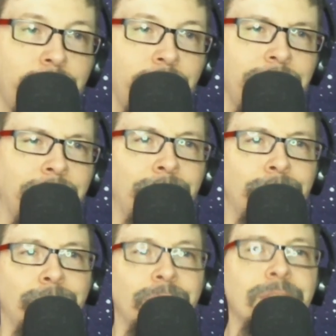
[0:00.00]
Now,
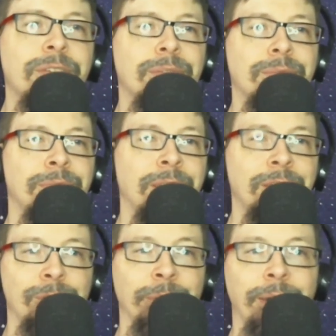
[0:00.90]
this
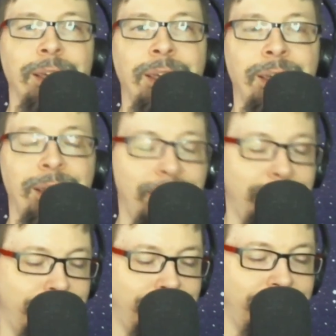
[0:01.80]
next story
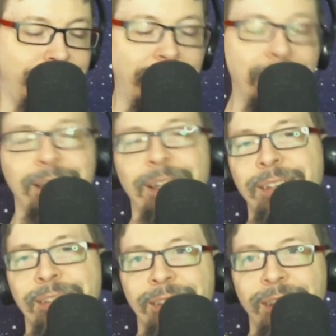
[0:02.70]
is sad
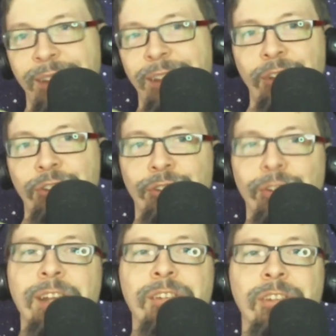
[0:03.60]
and a little
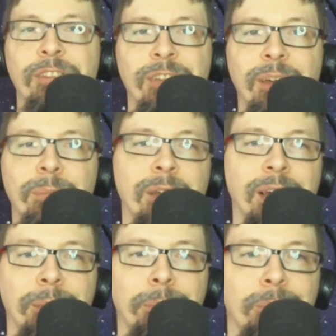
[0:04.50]
strange at the same
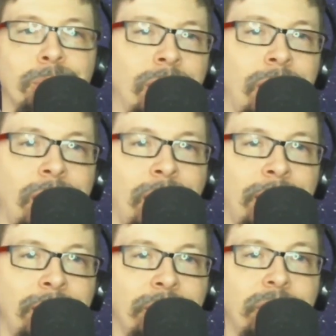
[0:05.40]
time.
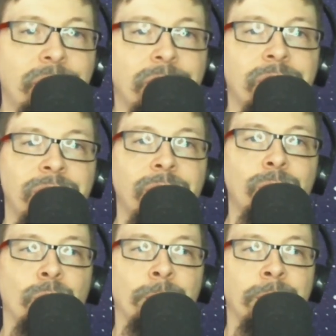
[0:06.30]
Veteran
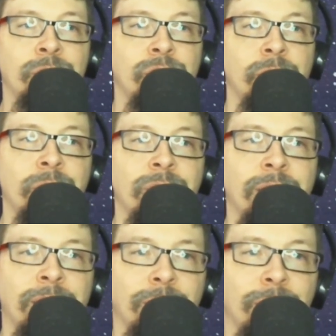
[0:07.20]
stuntwoman Sheryl
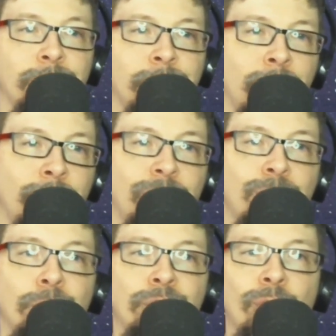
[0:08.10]
Sanders, who has
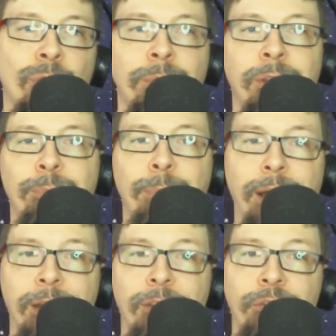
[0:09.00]
performed in
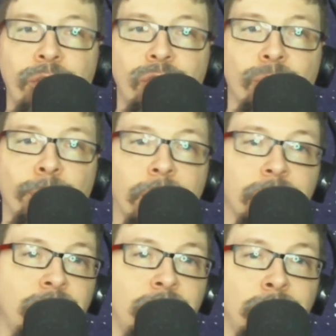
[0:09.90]
Back to the Future
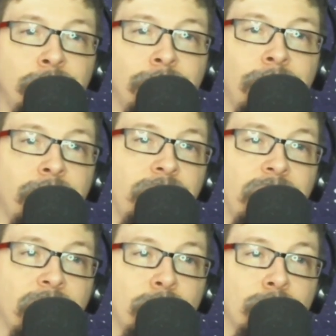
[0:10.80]
Part 2,
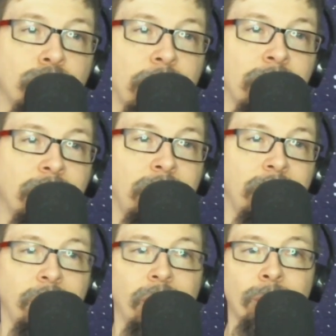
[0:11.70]
V.I. Warshawski,
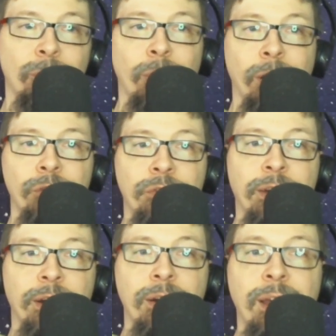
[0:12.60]
The Thomas Crown
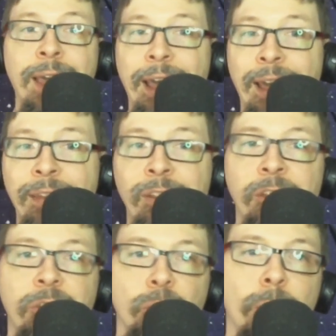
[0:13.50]
Affair, and the
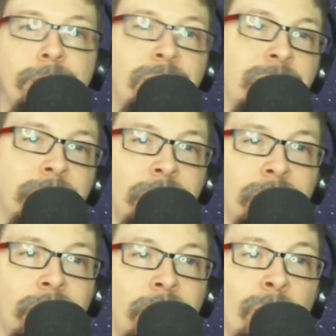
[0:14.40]
Lethal Weapon
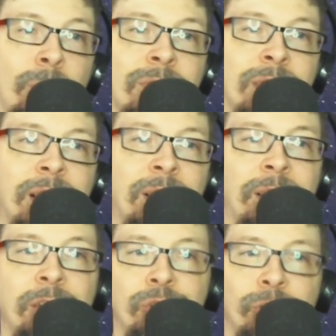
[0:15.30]
series, was killed
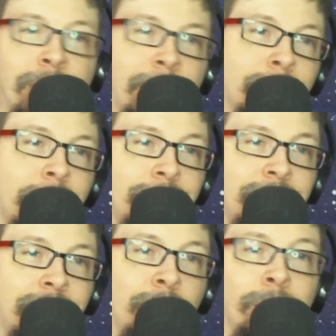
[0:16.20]
in a shootout
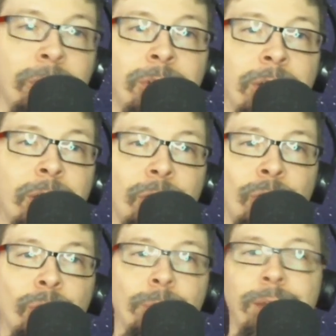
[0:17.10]
outside a $1 million
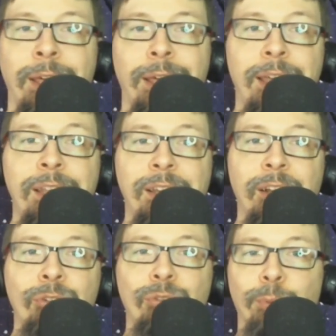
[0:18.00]
home in
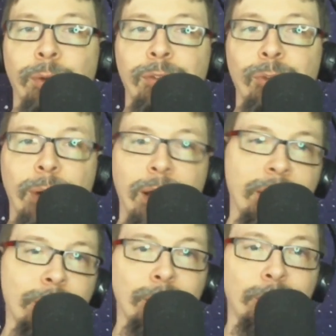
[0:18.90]
Yellow Springs,
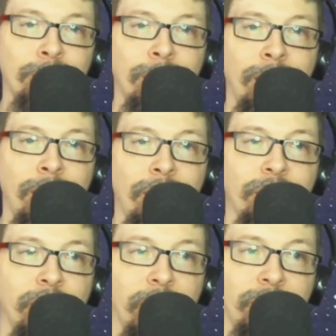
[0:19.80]
Ohio.
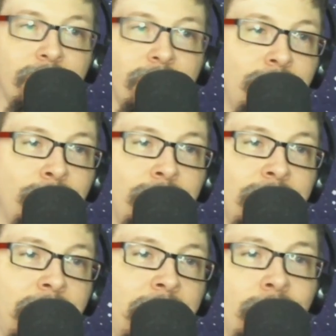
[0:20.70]
Fox 6 News
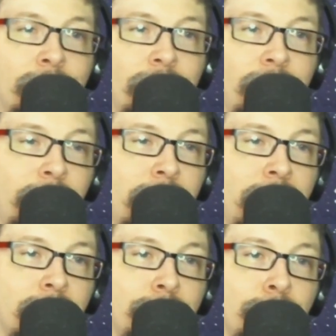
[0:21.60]
in
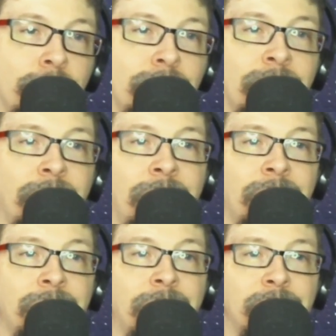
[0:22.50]
Ohio reports
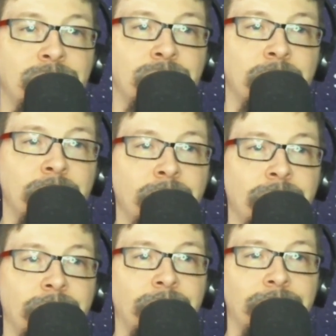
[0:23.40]
that Sheryl
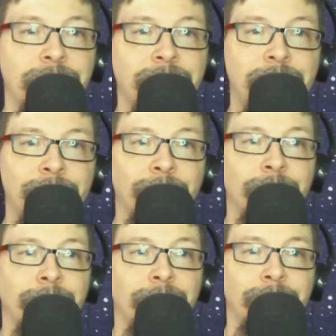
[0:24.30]

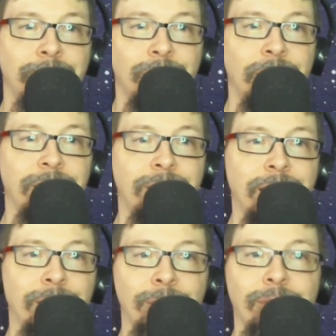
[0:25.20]

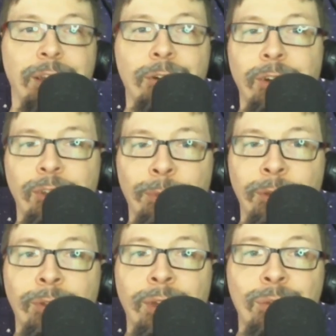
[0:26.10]
Sanders and her
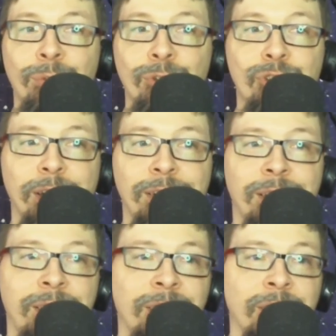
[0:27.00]
husband were shot and
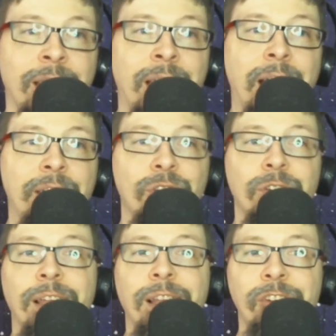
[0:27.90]
killed after
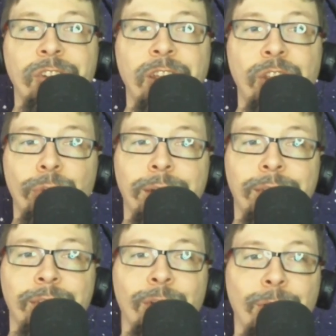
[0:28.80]
they allegedly
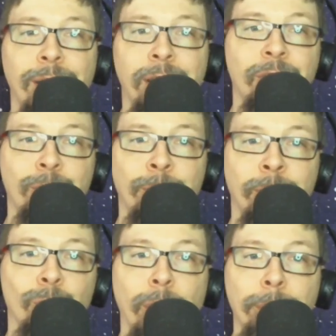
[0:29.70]
threatened her
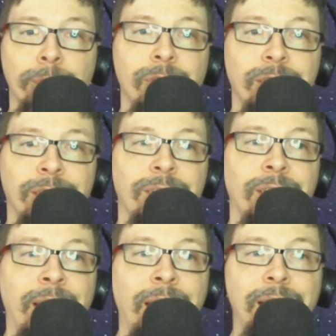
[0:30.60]
ex-husband Robert Duncan
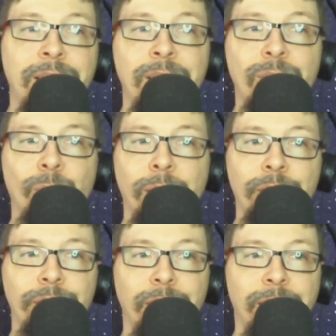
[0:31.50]
and his
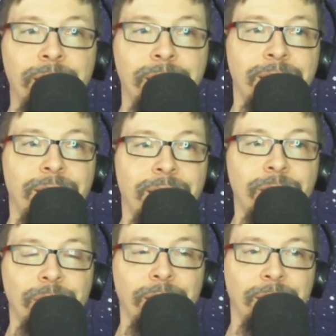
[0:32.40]
wife in
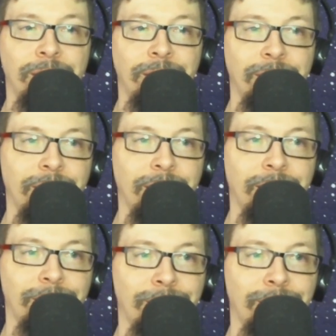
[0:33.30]
the